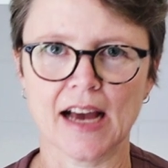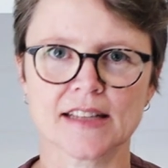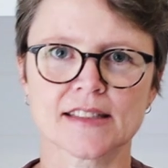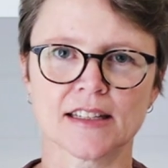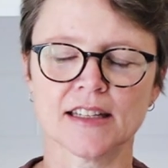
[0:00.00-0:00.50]

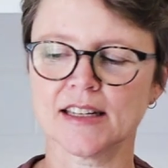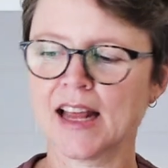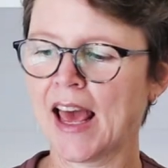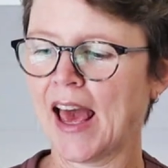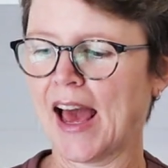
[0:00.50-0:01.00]
accident,
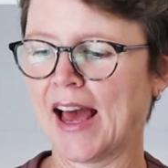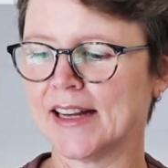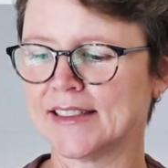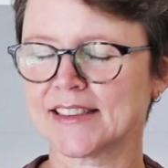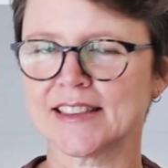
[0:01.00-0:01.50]

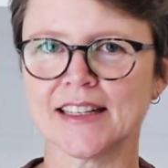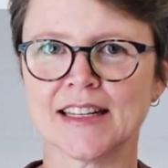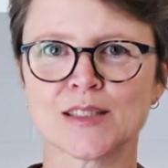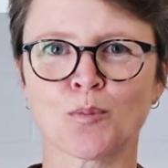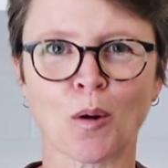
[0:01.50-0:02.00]
and
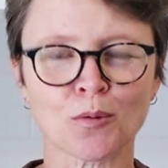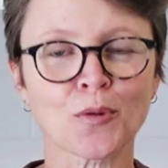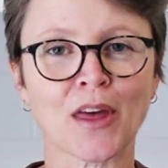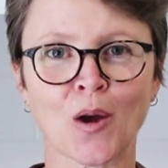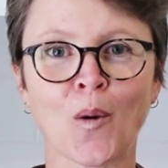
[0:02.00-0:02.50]
it's
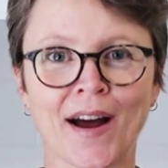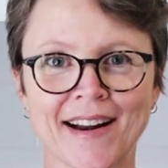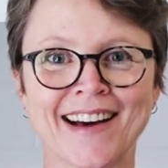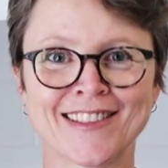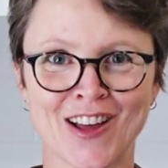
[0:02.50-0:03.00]
probably quite
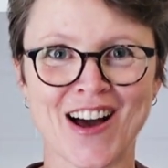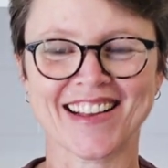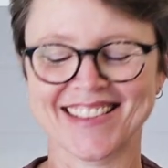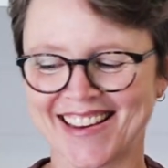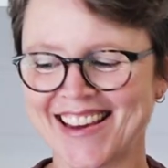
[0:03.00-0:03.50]

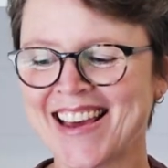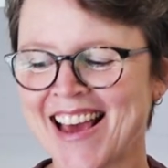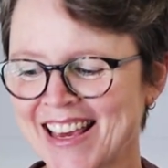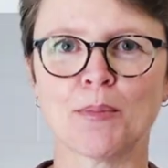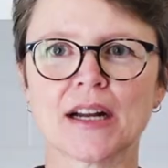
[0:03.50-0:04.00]
unlikely,
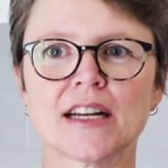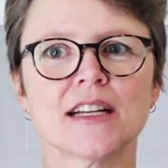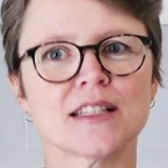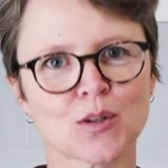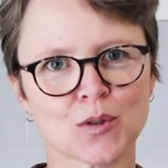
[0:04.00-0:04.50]
but it
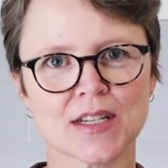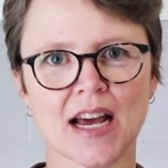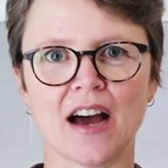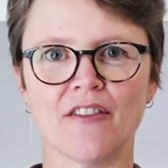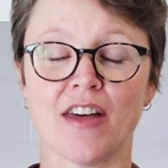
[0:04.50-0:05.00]
is good to
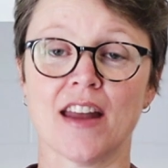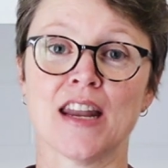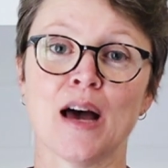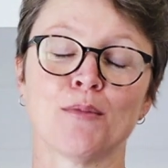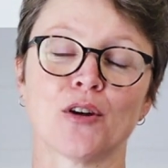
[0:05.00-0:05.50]
have that
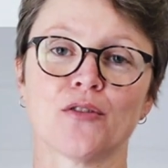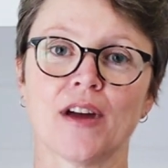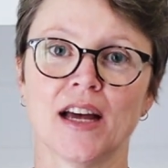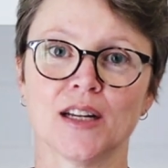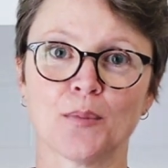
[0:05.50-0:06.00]
number
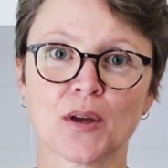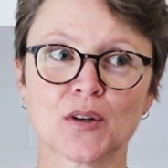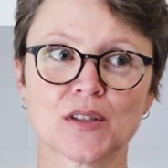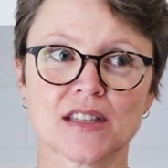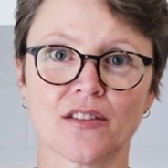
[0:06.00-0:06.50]
around,
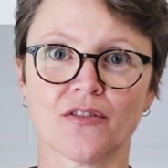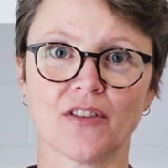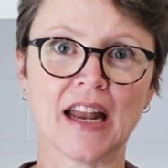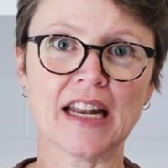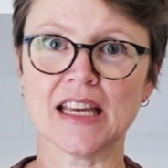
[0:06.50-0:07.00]
because if
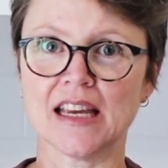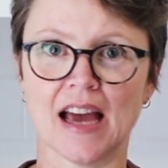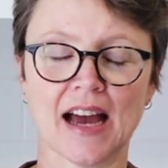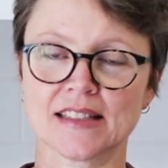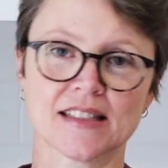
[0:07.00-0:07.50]
any
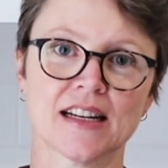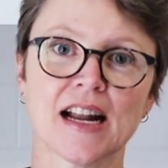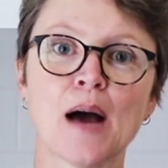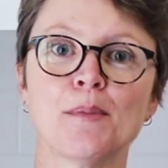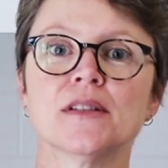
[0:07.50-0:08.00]
accident
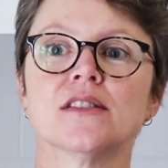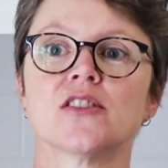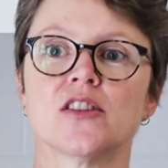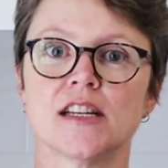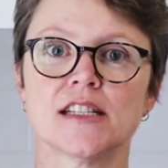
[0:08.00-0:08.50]

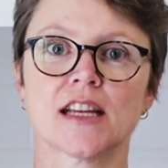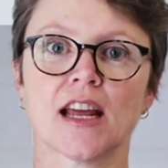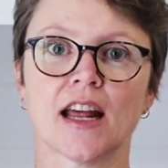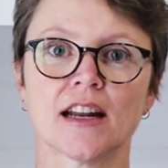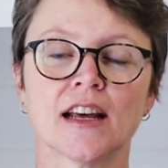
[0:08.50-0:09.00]
happens, you need to
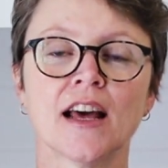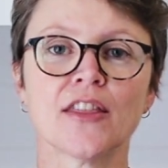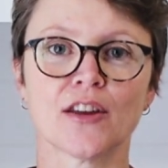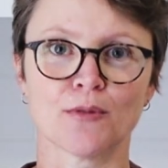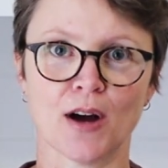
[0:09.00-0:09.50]
get
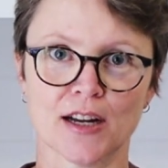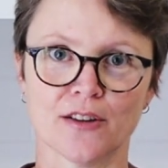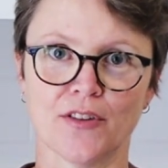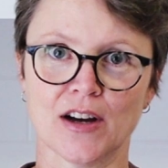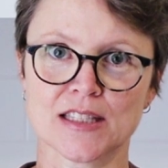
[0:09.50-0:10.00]
the right
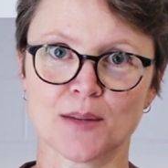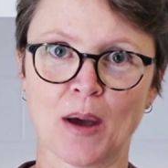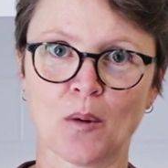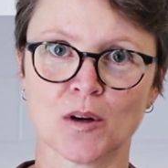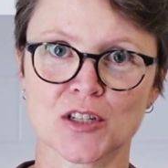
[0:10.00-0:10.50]
advice
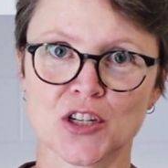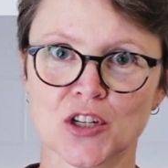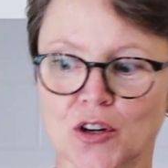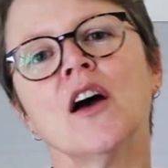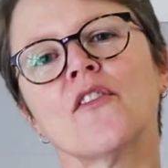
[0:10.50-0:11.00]
about what to
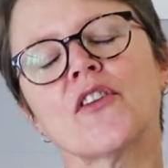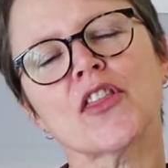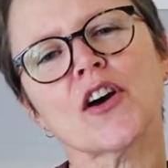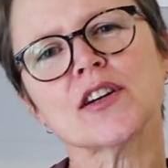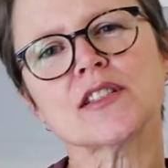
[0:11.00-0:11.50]
do. For
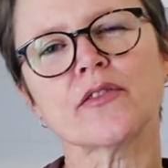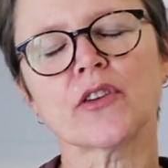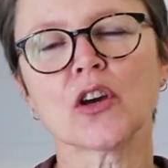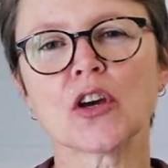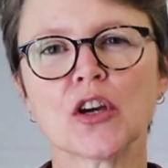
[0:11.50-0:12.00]
those of
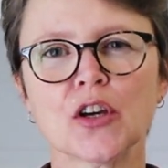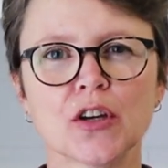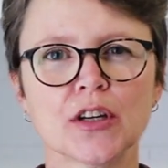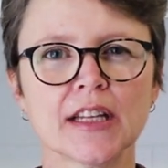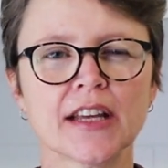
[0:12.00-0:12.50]
you
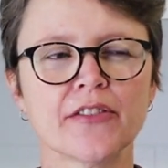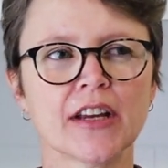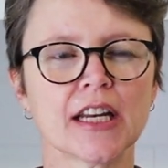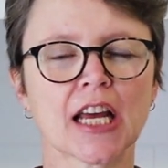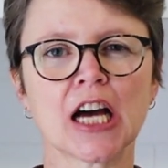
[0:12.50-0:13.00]
who live
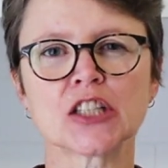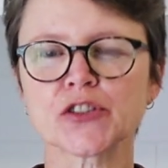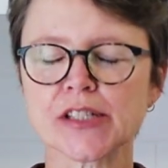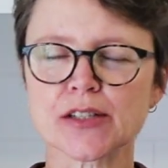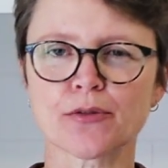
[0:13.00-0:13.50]
in
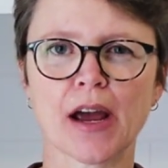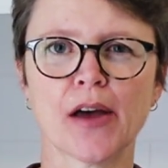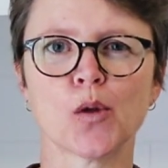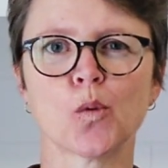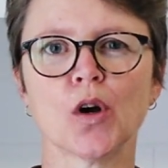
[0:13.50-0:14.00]
countries
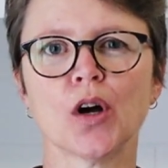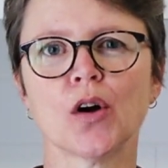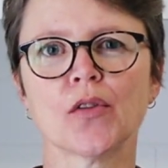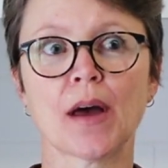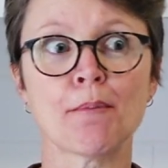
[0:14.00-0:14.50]
around the
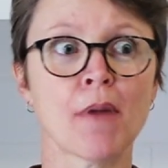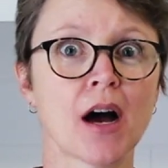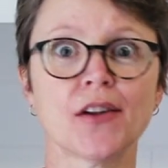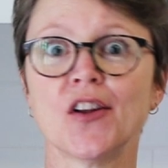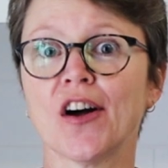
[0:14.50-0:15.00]
world that
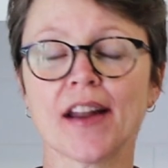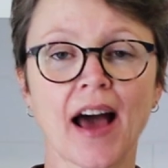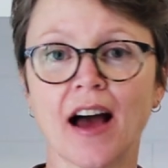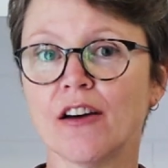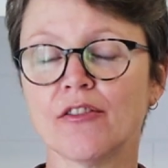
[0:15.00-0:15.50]
might not
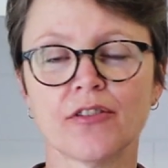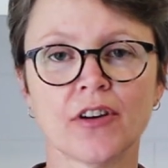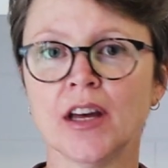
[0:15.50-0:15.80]
have